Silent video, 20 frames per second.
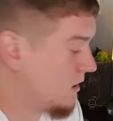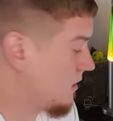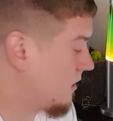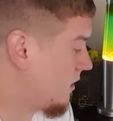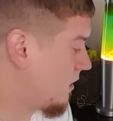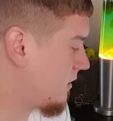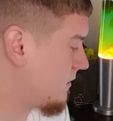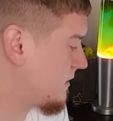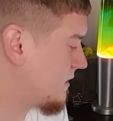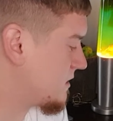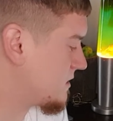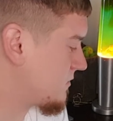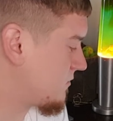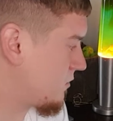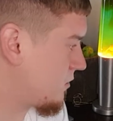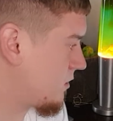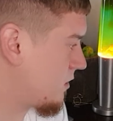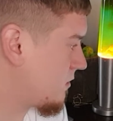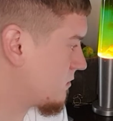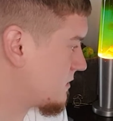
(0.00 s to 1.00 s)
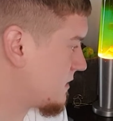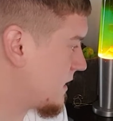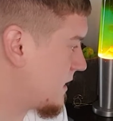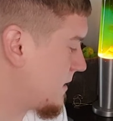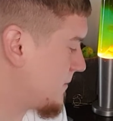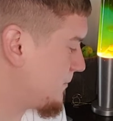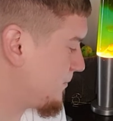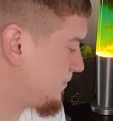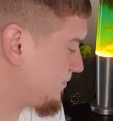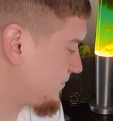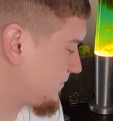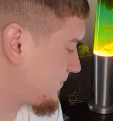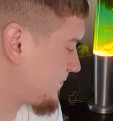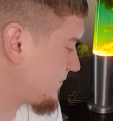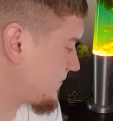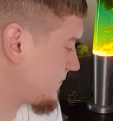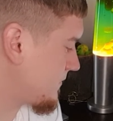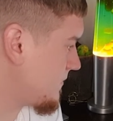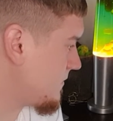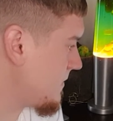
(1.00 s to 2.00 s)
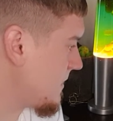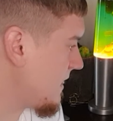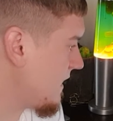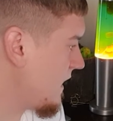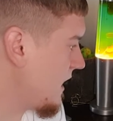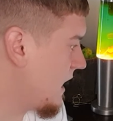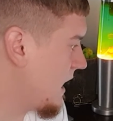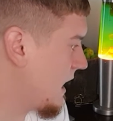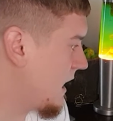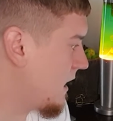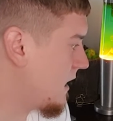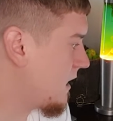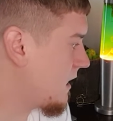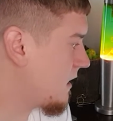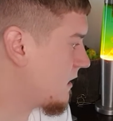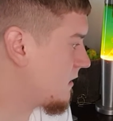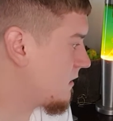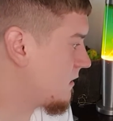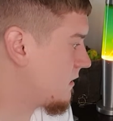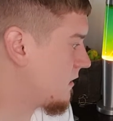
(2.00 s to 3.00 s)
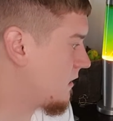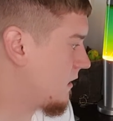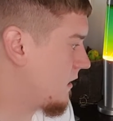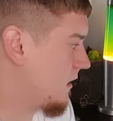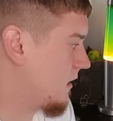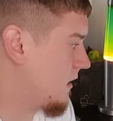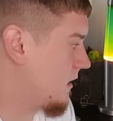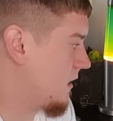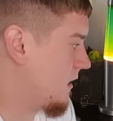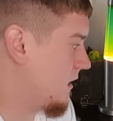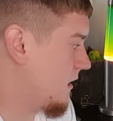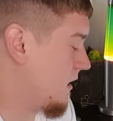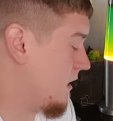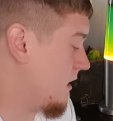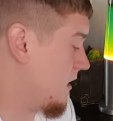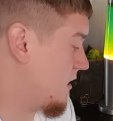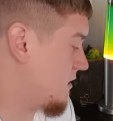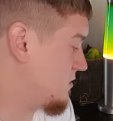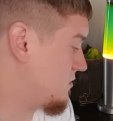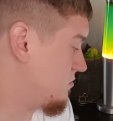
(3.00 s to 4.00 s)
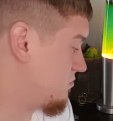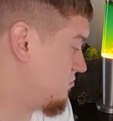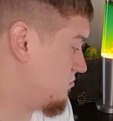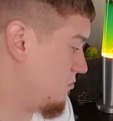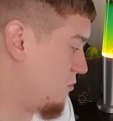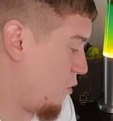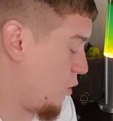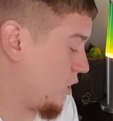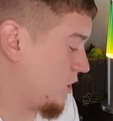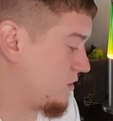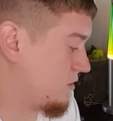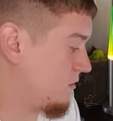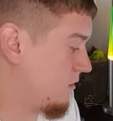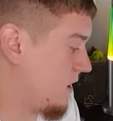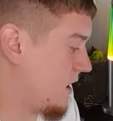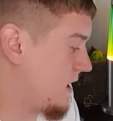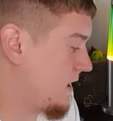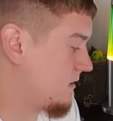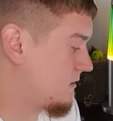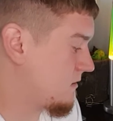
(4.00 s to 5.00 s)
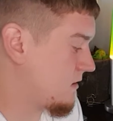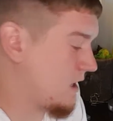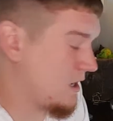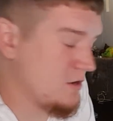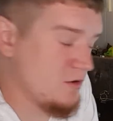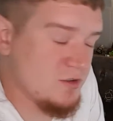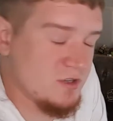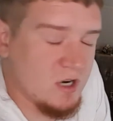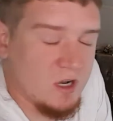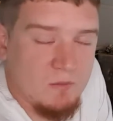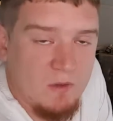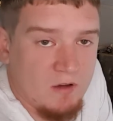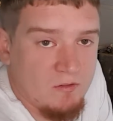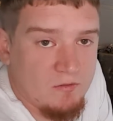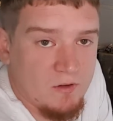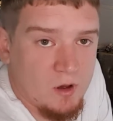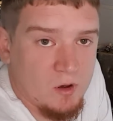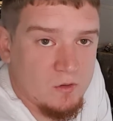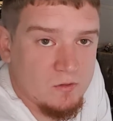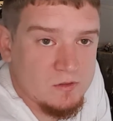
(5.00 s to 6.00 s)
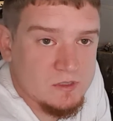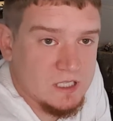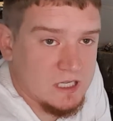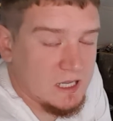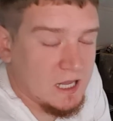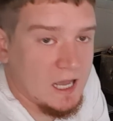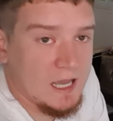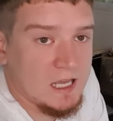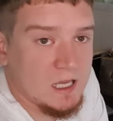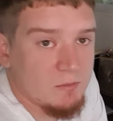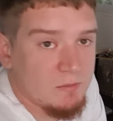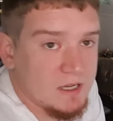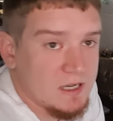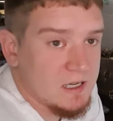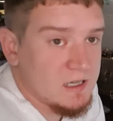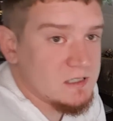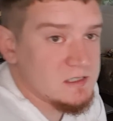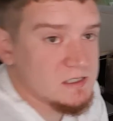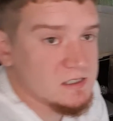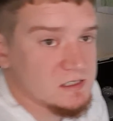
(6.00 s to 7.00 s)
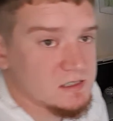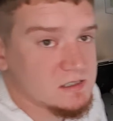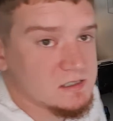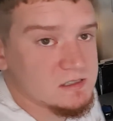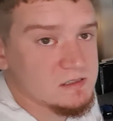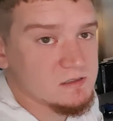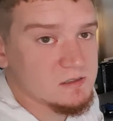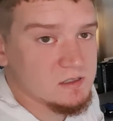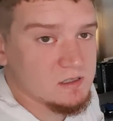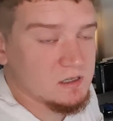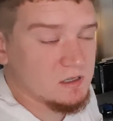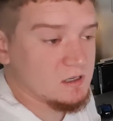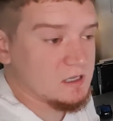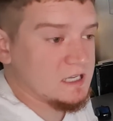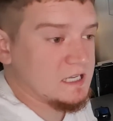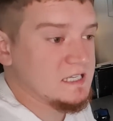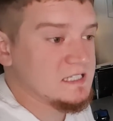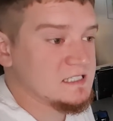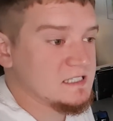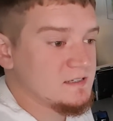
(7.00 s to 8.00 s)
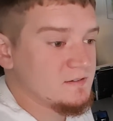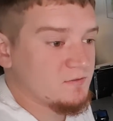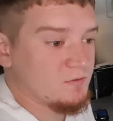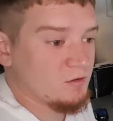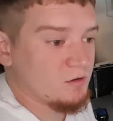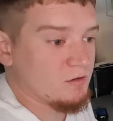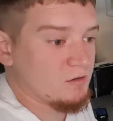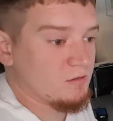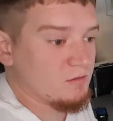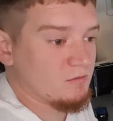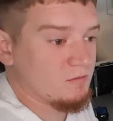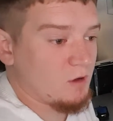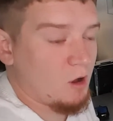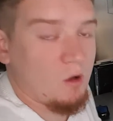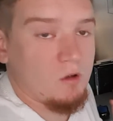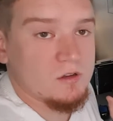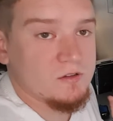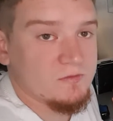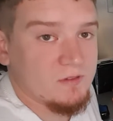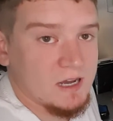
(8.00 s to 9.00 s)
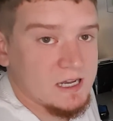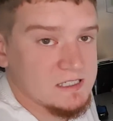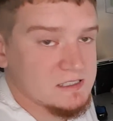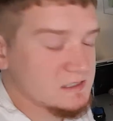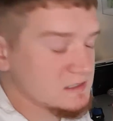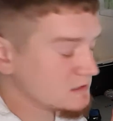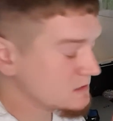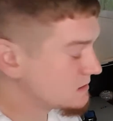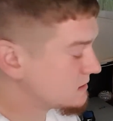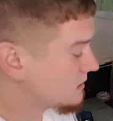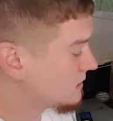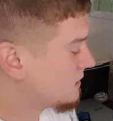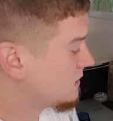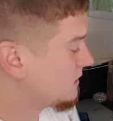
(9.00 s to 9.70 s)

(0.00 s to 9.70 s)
on this for a long time, and it's worked great. I use it on my phones. I like it because it's easy for all devices.